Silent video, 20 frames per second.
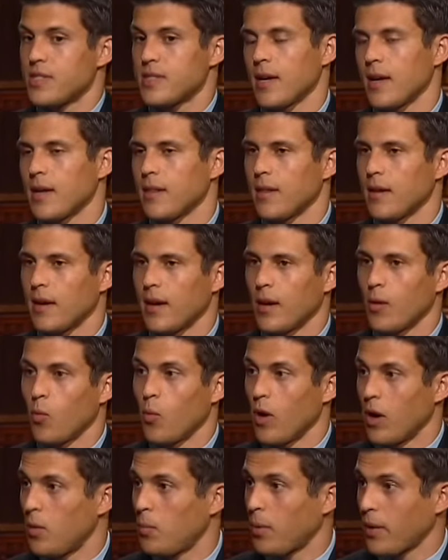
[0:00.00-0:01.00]
say that a
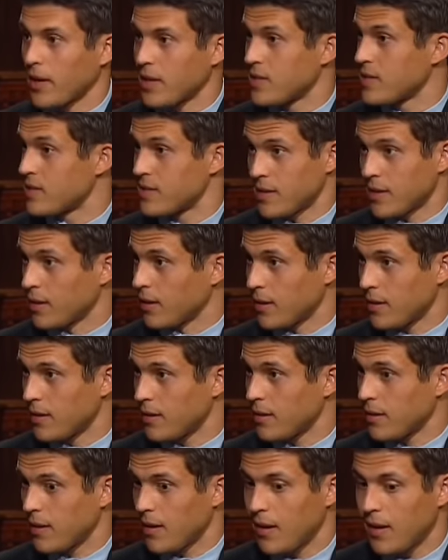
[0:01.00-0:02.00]
well-placed sealant
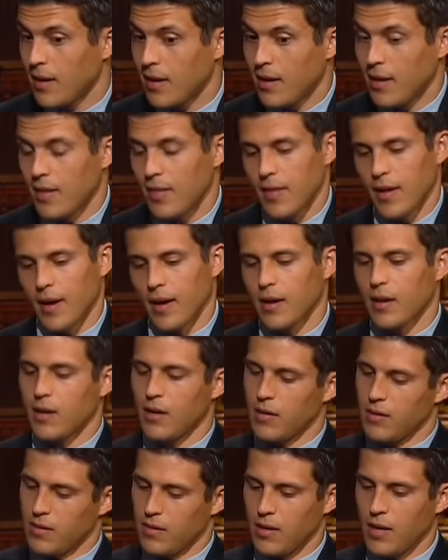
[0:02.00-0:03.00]
that
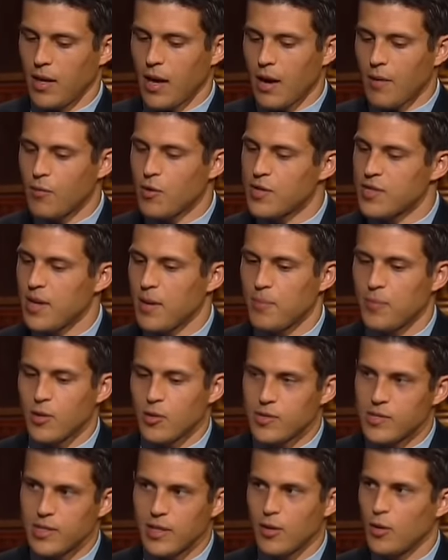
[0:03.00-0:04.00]
covers up
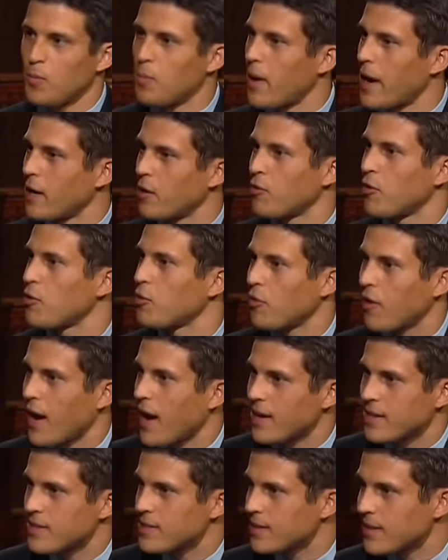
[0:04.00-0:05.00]
those little micro
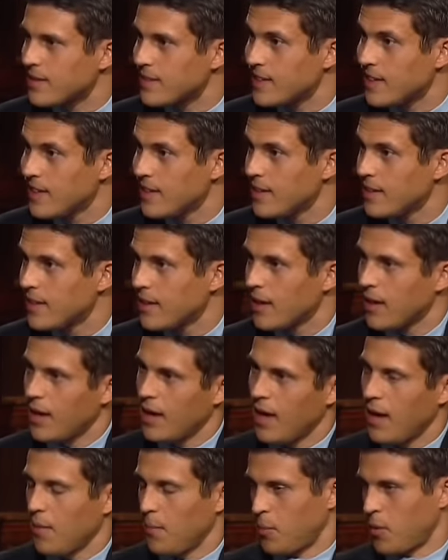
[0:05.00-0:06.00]
cracks in the teeth, mm
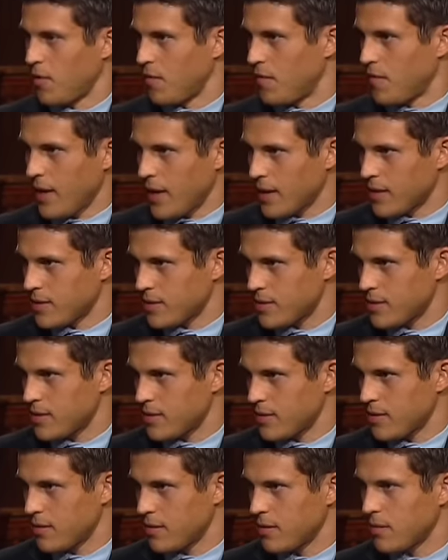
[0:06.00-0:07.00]
-hmm.
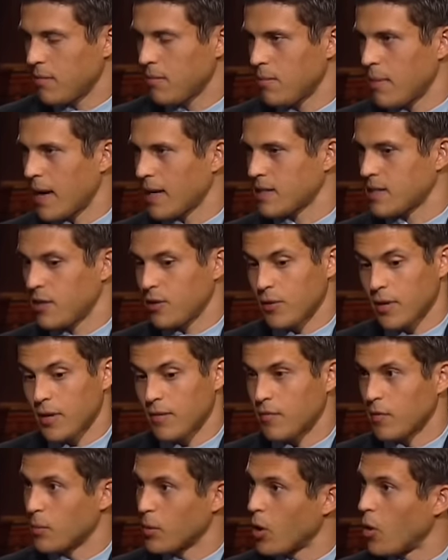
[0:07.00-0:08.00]
prevents bacteria
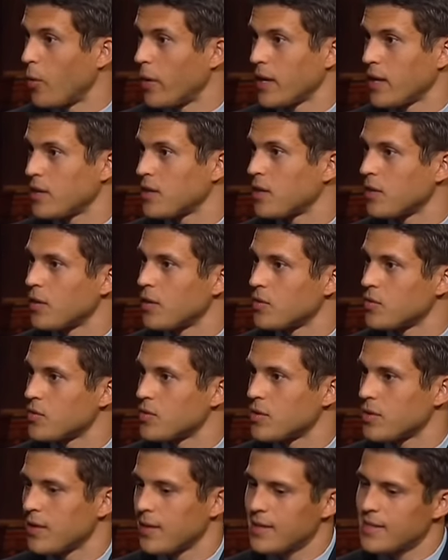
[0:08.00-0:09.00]
from going into
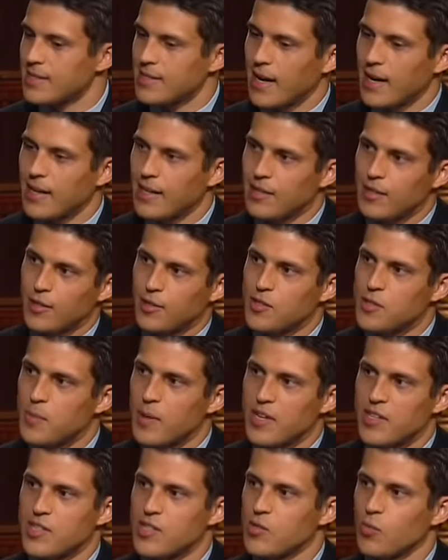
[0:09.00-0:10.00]
those tiny little
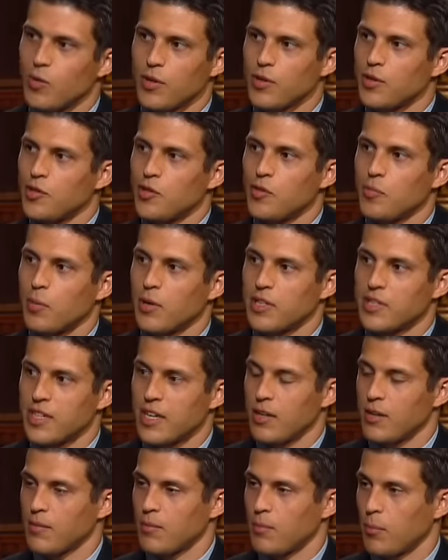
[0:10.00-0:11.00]
spaces where the toothbrush
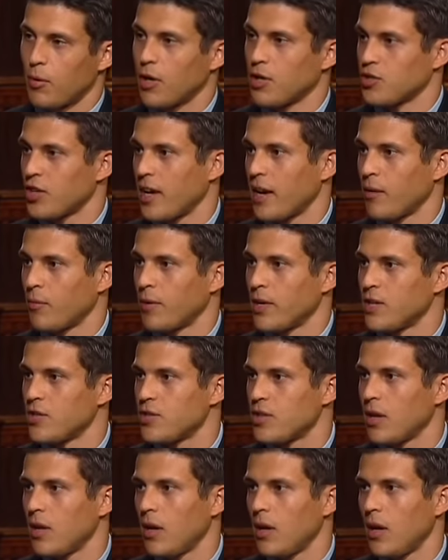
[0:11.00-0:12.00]
brush can't
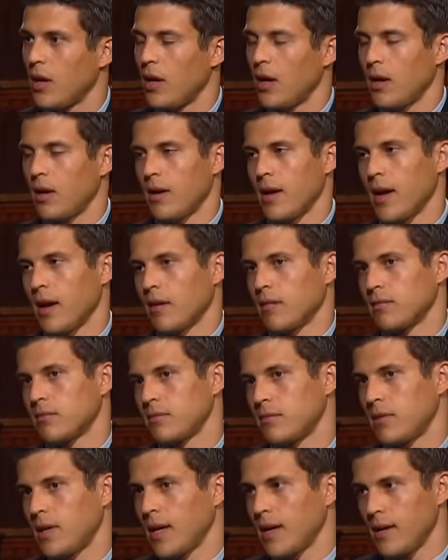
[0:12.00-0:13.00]
reach. Okay. Now,
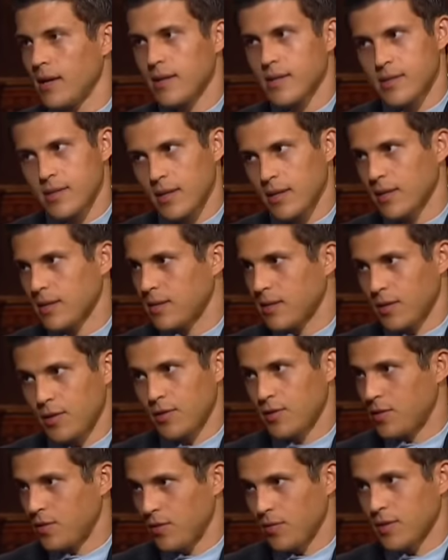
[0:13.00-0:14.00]
getting a sealant on
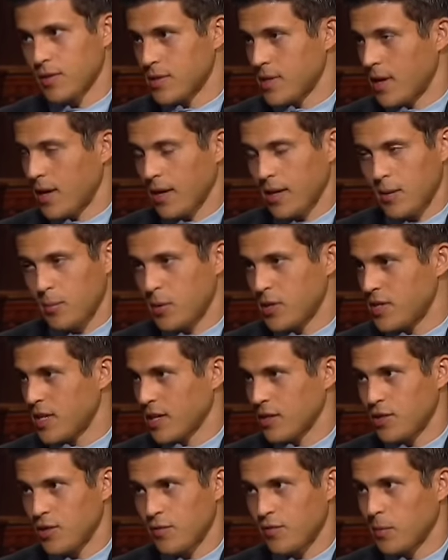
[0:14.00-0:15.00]
your tooth is not going to
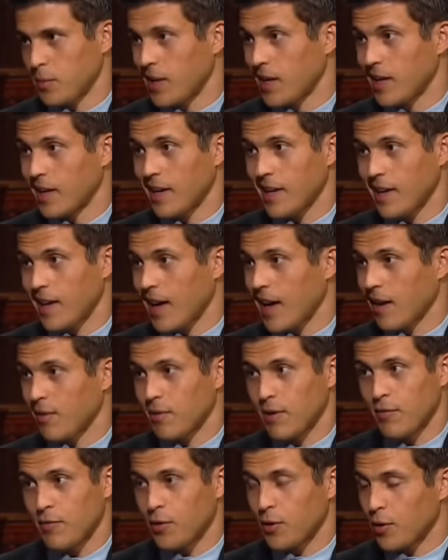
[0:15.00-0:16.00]
protect you from getting a
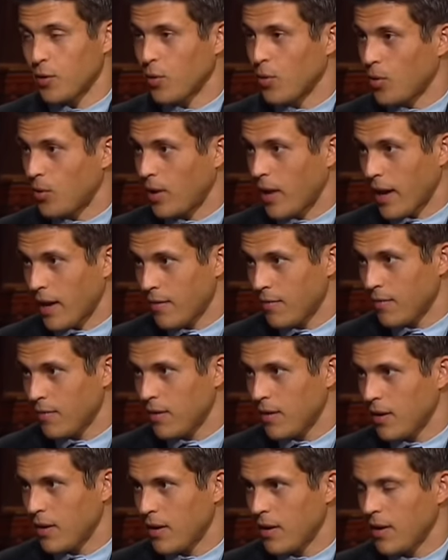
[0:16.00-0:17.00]
cavity for your whole life.
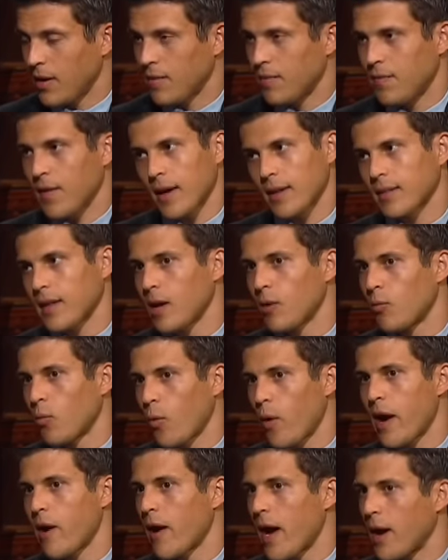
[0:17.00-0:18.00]
In fact, they
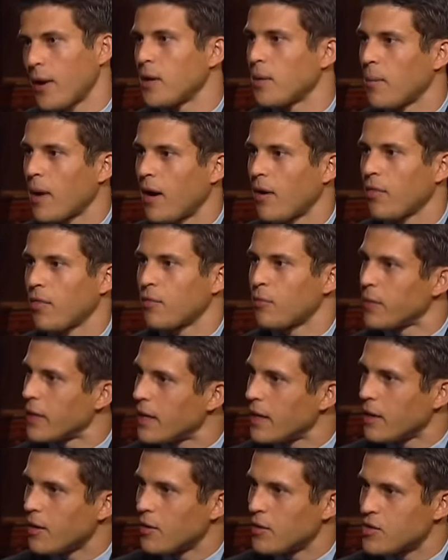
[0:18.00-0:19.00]
wear out in about three
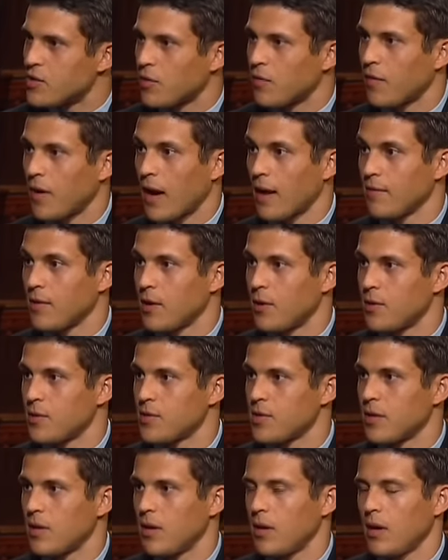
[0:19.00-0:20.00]
years or five
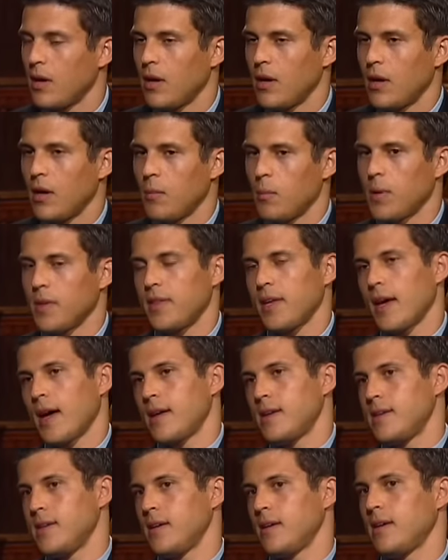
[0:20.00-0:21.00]
years. Okay. But the
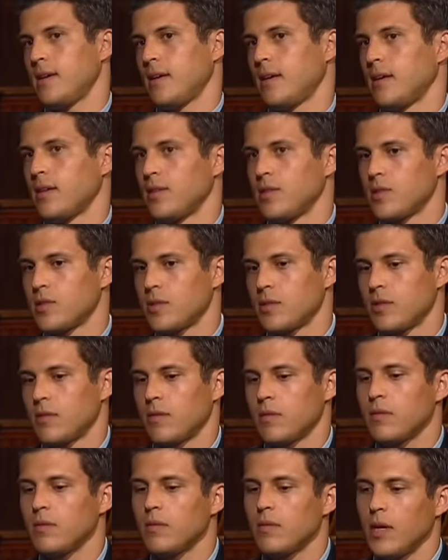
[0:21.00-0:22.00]
idea is
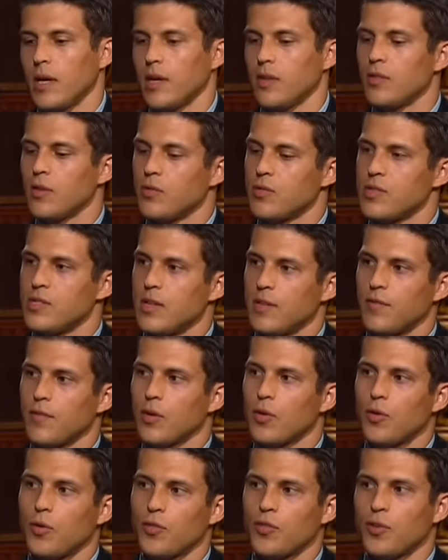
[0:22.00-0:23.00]
in those
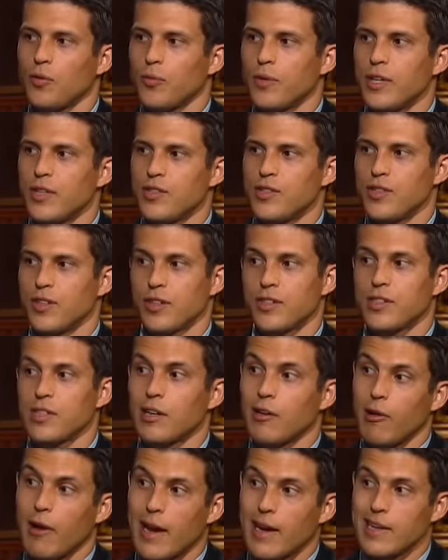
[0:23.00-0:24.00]
difficult to reach nooks and
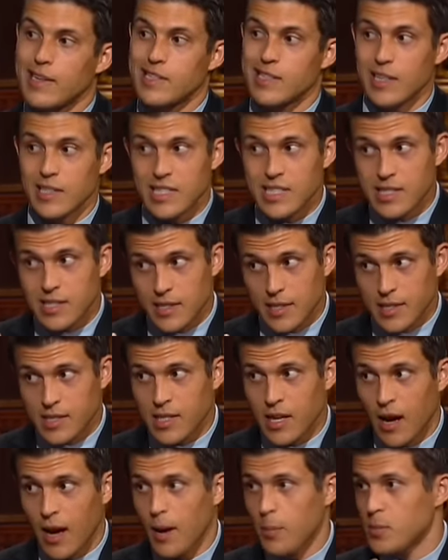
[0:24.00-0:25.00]
crannies on the
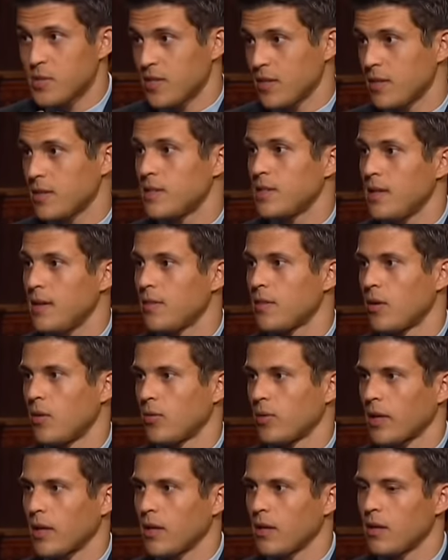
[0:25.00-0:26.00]
tops of the teeth
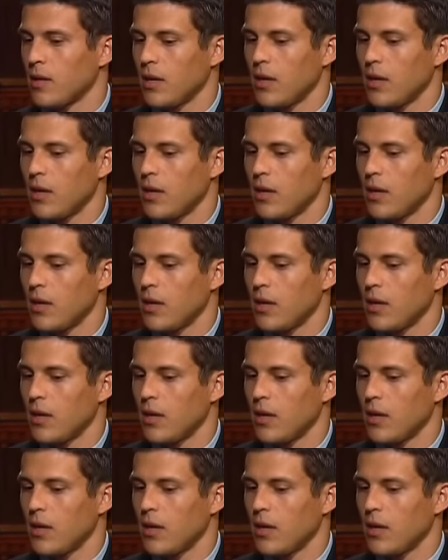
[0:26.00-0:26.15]
only,